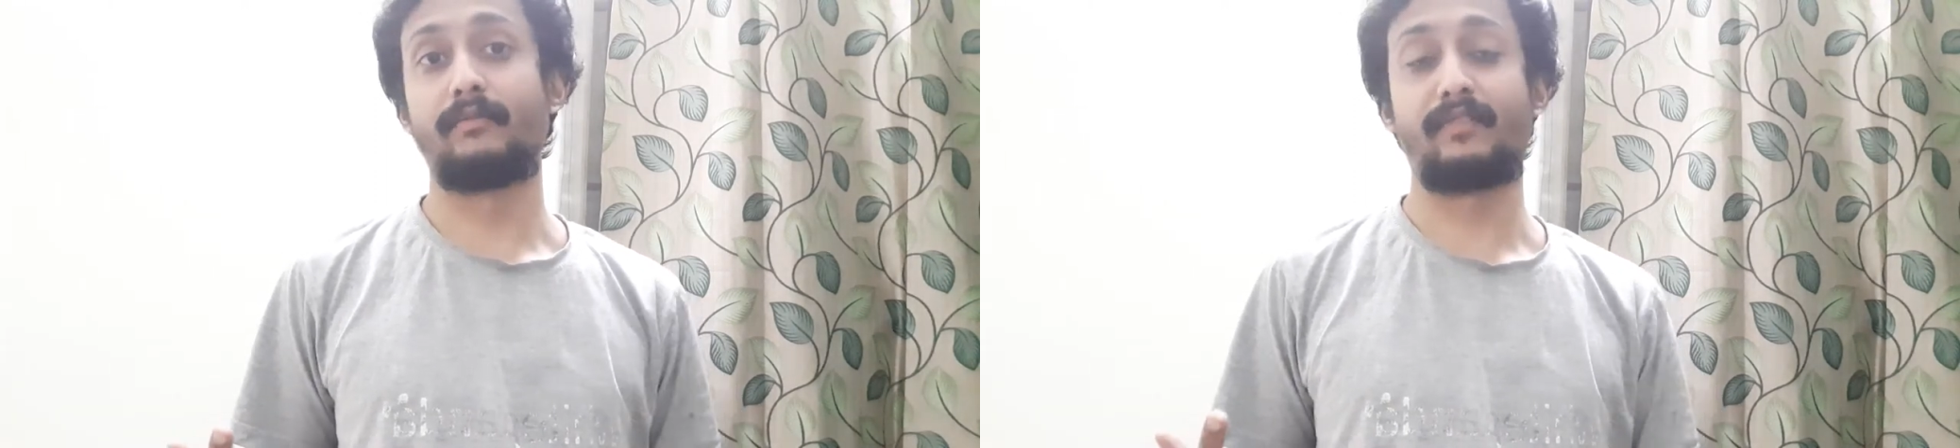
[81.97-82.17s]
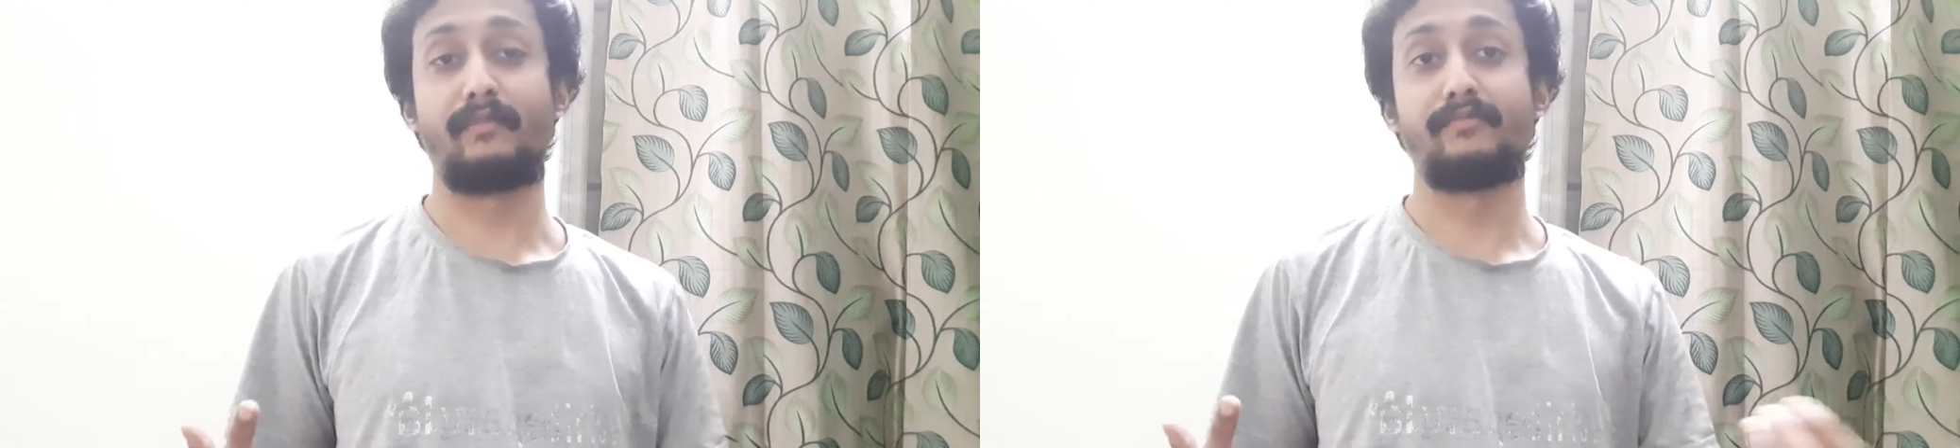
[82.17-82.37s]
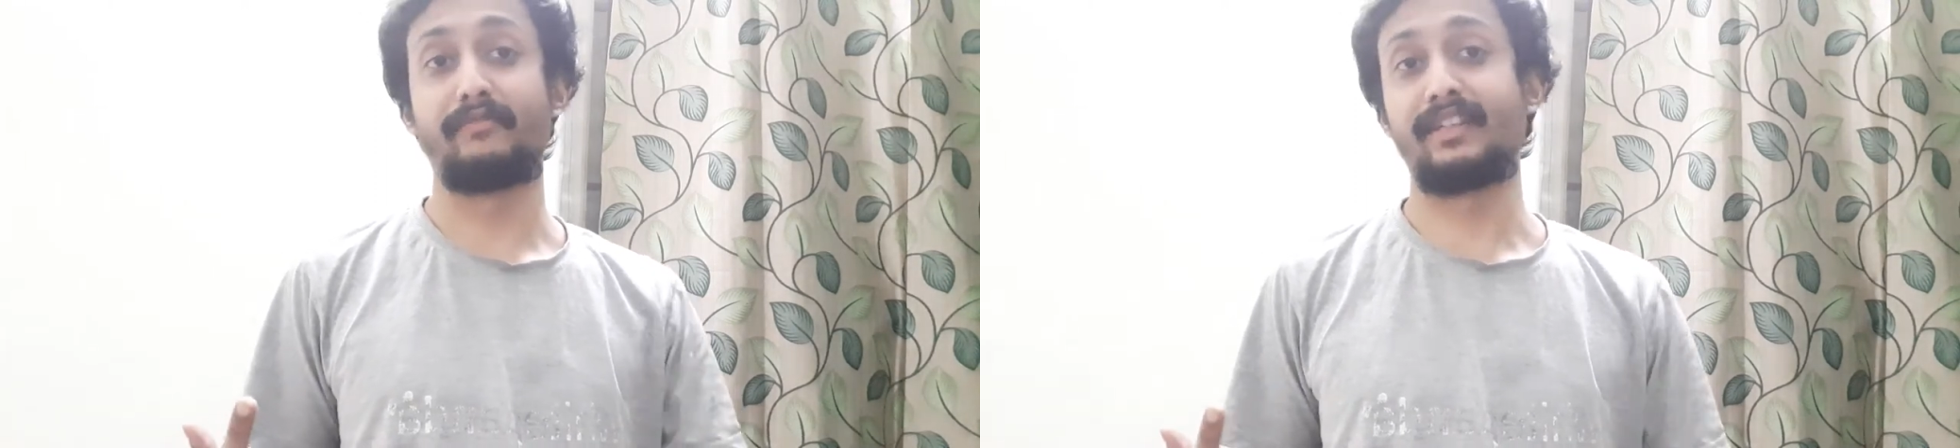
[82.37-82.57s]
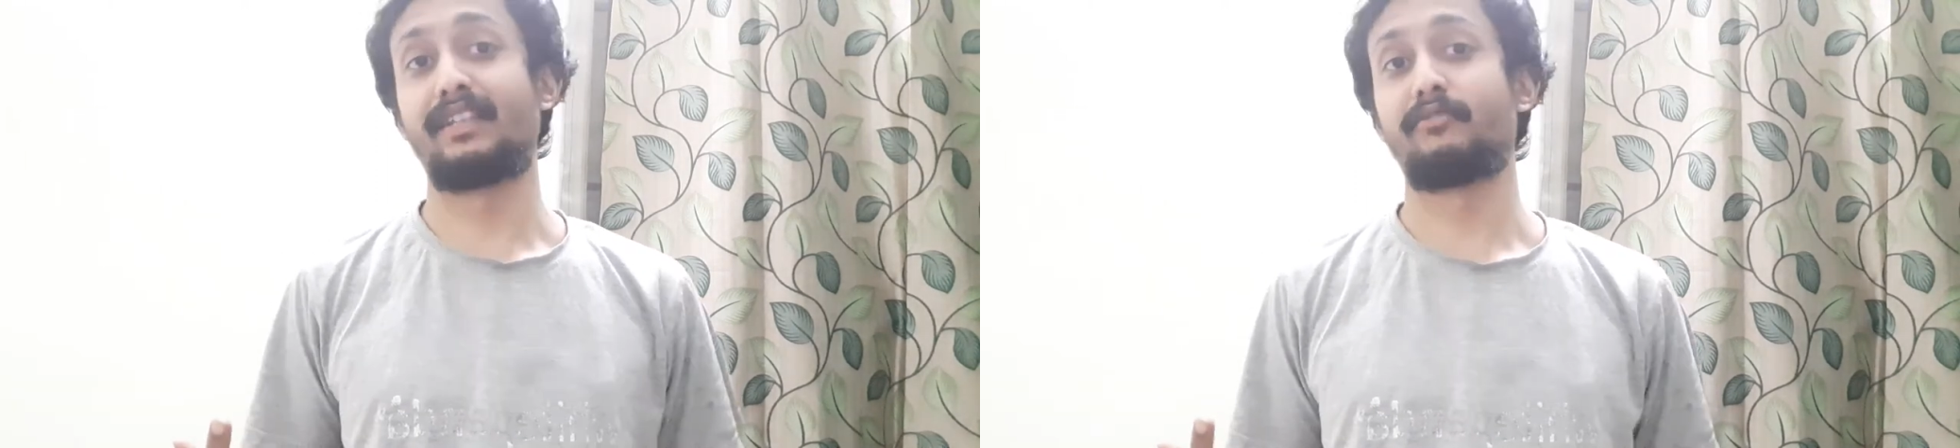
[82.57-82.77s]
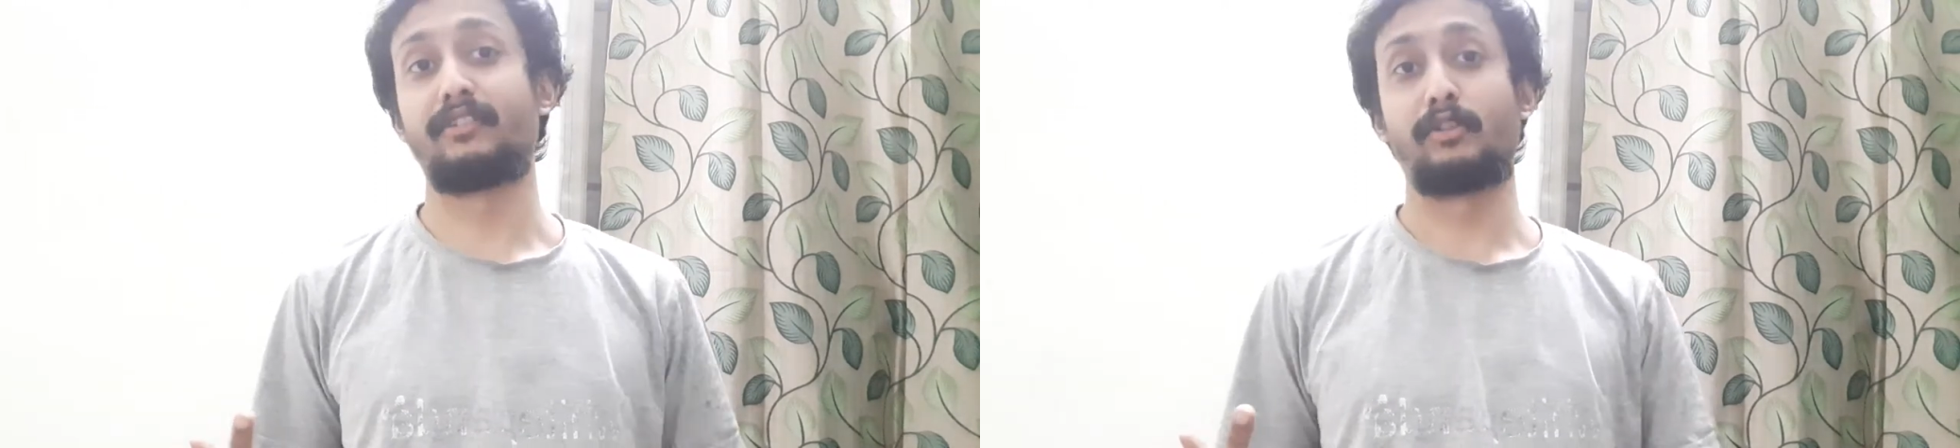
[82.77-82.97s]
from
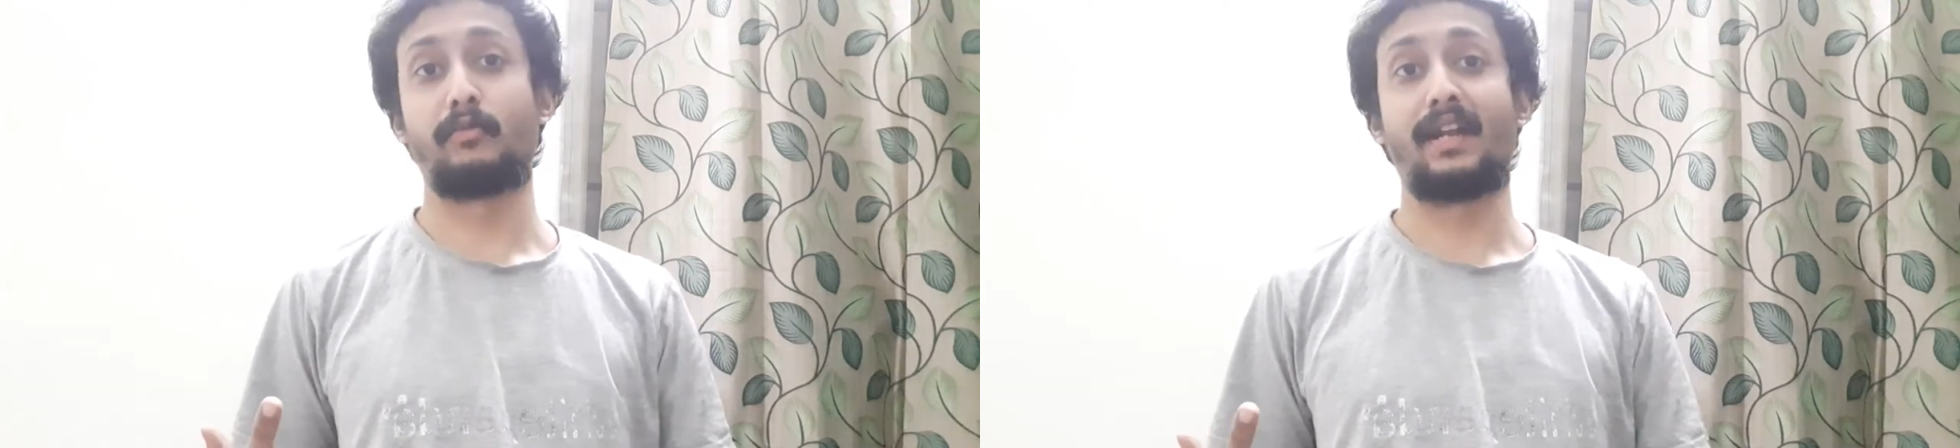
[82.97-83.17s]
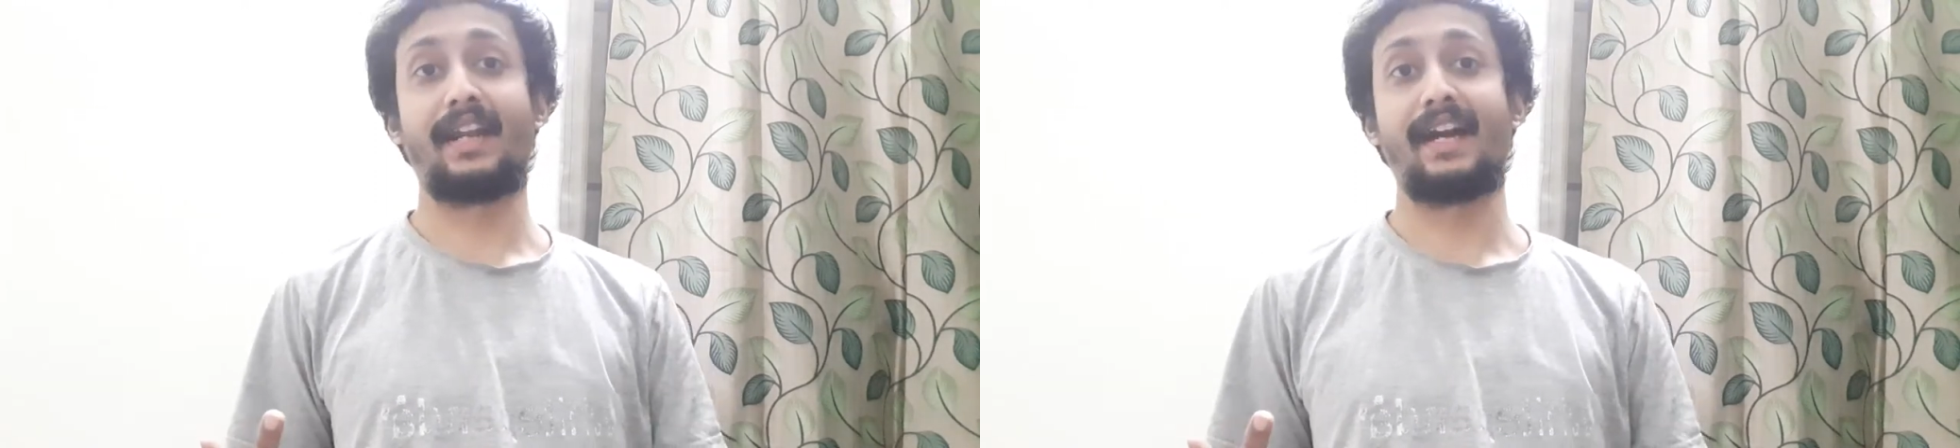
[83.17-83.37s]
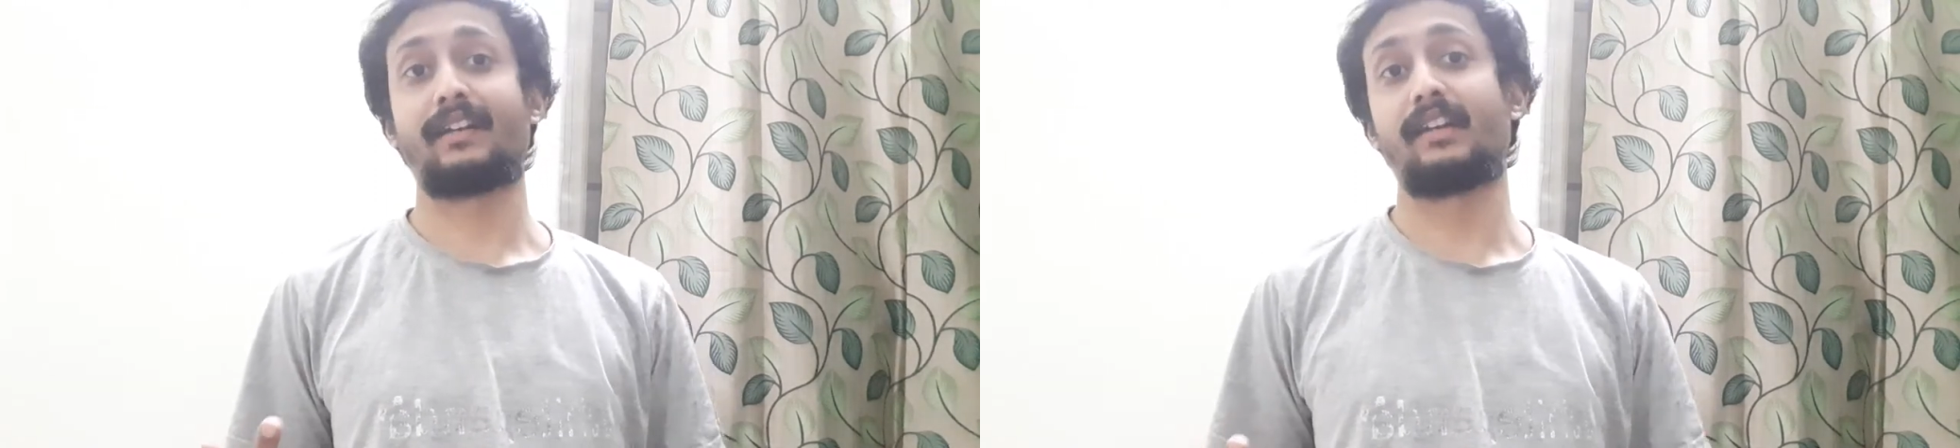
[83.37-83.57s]
50,000 to 1 lakh